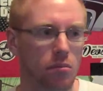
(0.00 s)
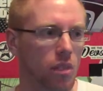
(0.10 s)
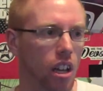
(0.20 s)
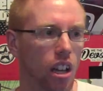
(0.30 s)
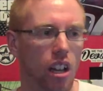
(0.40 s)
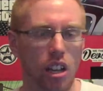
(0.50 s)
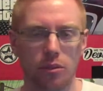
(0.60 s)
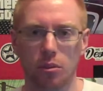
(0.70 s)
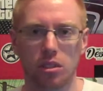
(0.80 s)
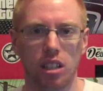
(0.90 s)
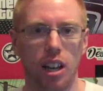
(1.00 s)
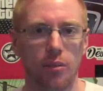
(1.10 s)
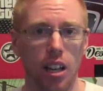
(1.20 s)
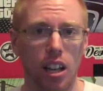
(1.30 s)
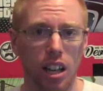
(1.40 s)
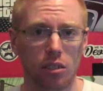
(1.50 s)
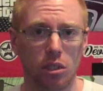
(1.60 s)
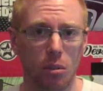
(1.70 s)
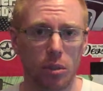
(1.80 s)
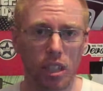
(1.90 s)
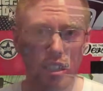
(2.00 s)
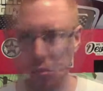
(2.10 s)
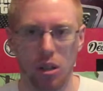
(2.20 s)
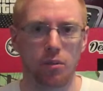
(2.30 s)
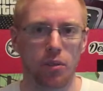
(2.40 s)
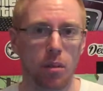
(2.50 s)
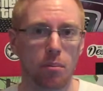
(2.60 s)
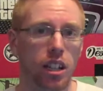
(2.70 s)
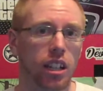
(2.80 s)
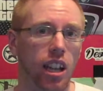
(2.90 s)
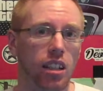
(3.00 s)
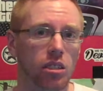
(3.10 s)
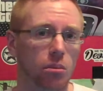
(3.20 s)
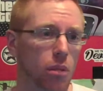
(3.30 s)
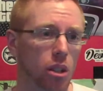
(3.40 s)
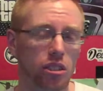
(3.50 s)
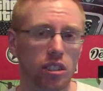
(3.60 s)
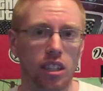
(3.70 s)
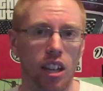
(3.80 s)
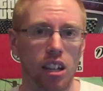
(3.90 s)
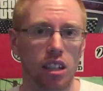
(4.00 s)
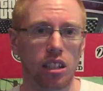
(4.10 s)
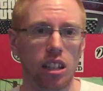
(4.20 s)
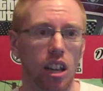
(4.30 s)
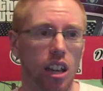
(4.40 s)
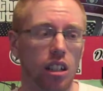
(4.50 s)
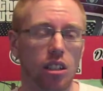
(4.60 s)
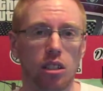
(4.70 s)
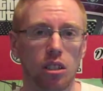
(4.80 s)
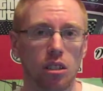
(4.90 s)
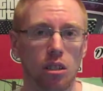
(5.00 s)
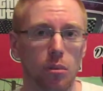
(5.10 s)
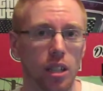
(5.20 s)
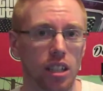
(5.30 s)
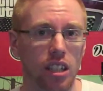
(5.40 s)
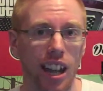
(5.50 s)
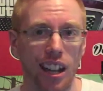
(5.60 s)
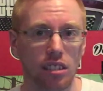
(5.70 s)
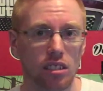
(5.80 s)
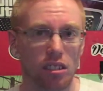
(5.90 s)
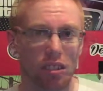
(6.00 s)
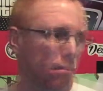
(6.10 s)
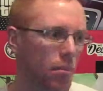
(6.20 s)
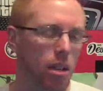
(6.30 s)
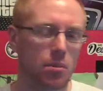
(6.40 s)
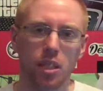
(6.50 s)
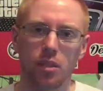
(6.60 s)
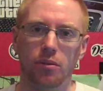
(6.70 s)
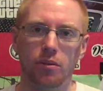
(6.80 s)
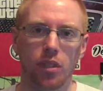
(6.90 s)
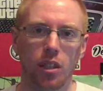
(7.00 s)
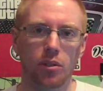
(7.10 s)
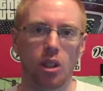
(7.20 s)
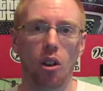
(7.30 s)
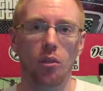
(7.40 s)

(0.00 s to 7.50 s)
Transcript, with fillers: Uh, if you want to laugh out loud comedy with a big cast of modern day uh, comedian actors, maybe if, if you're not a